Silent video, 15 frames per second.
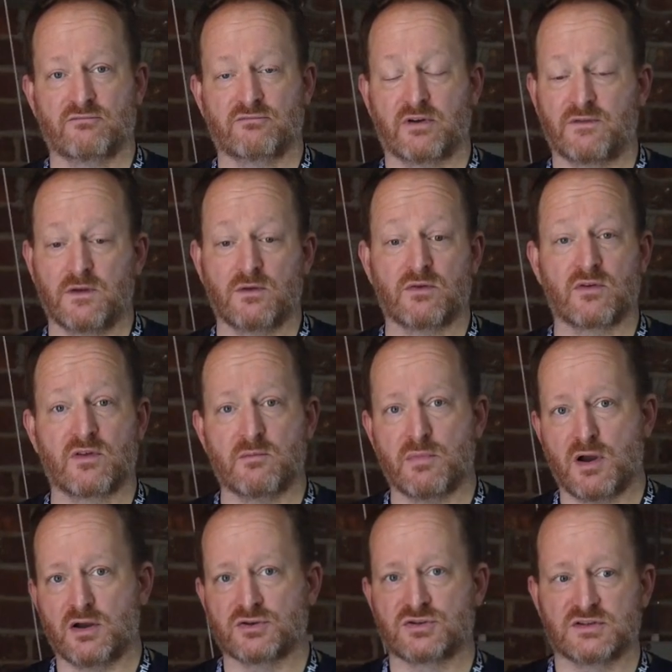reviews as
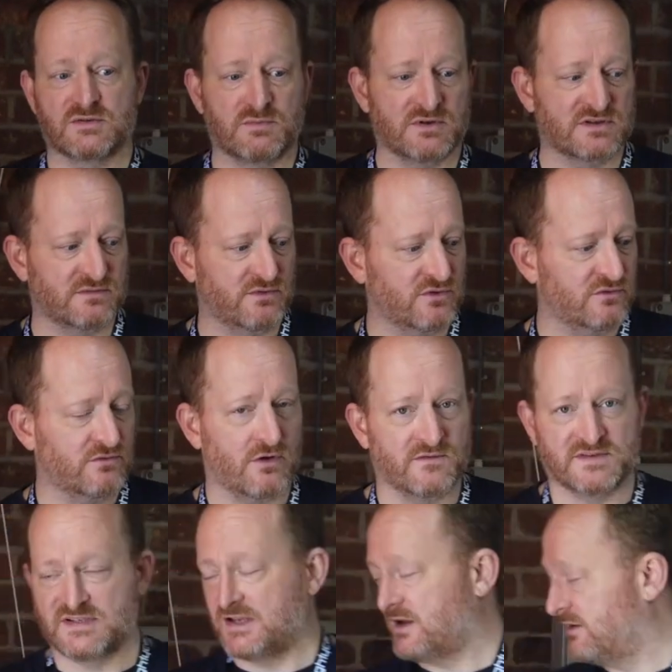impartial as possible.
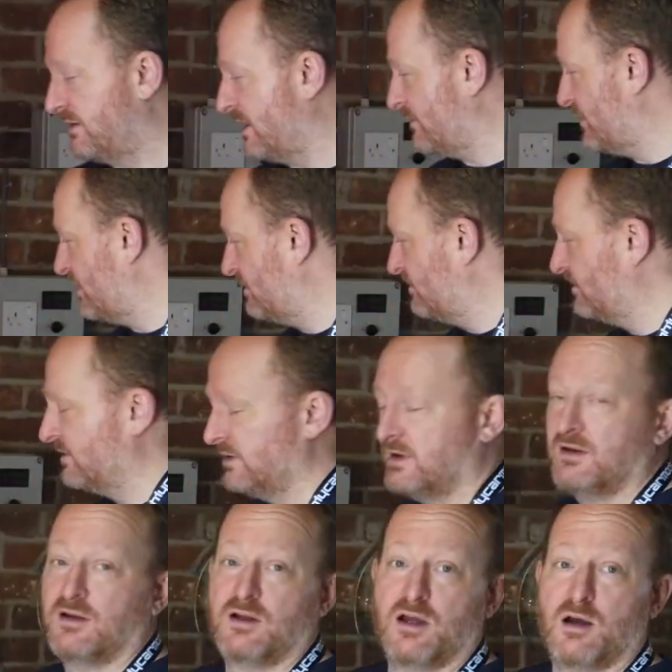Obviously, I am a
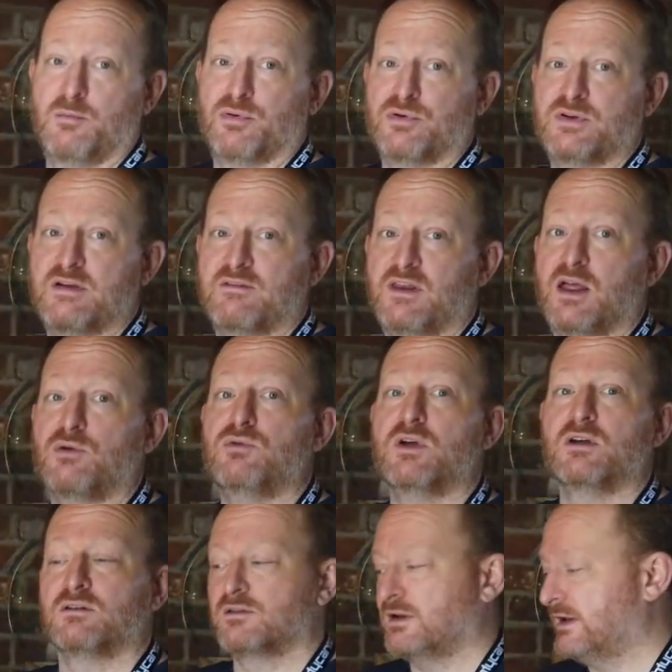BrewDevil
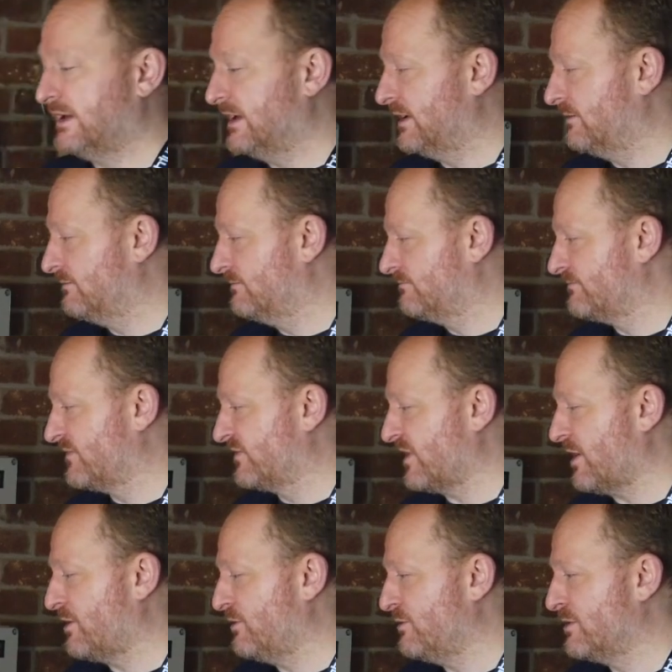owner, so
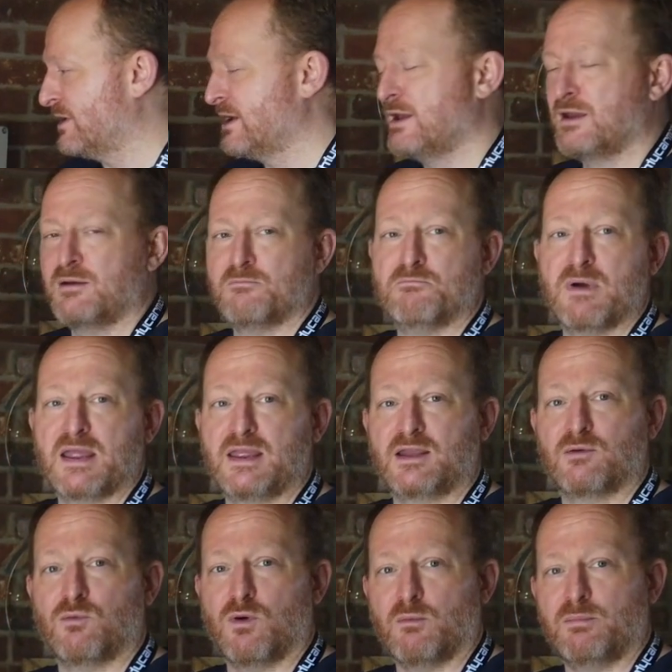
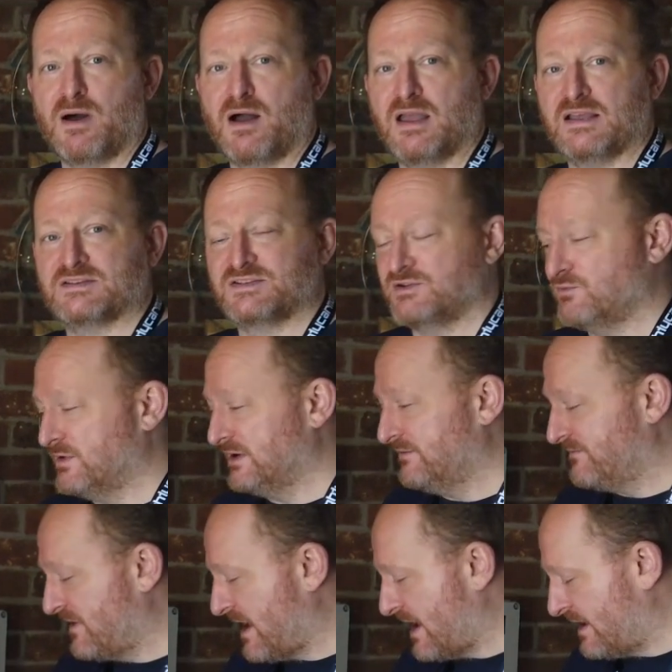make what bias you will
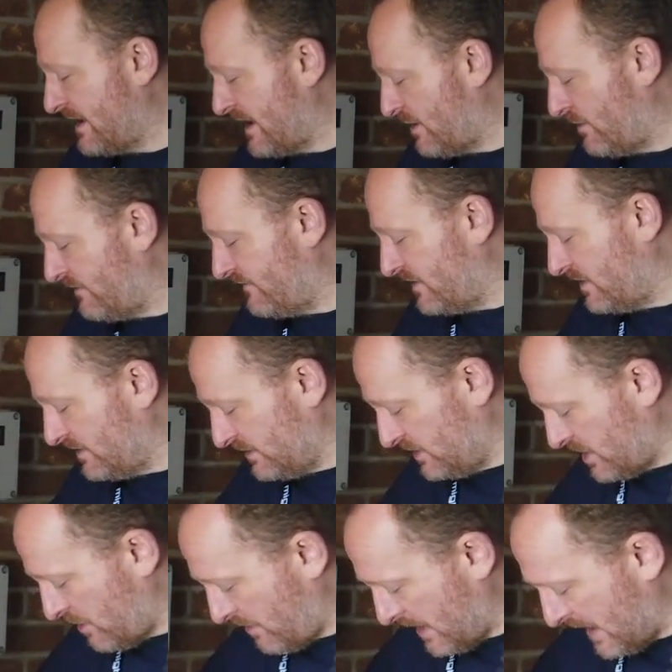of that. However,
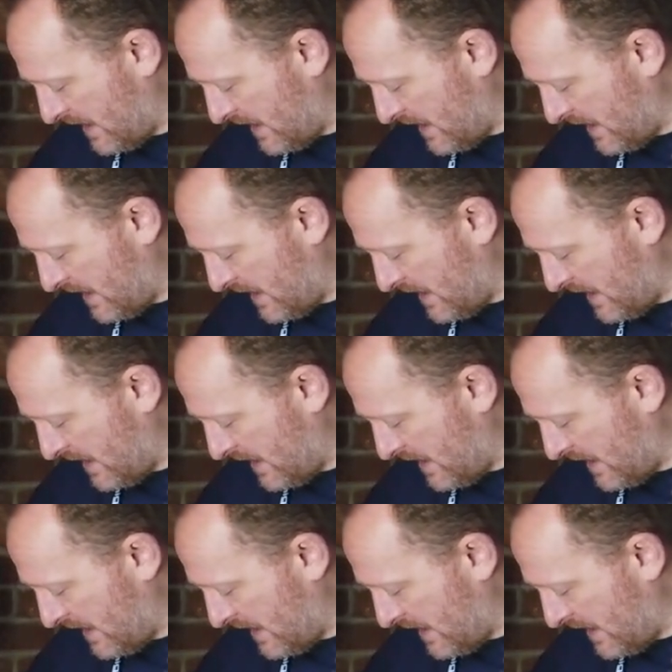I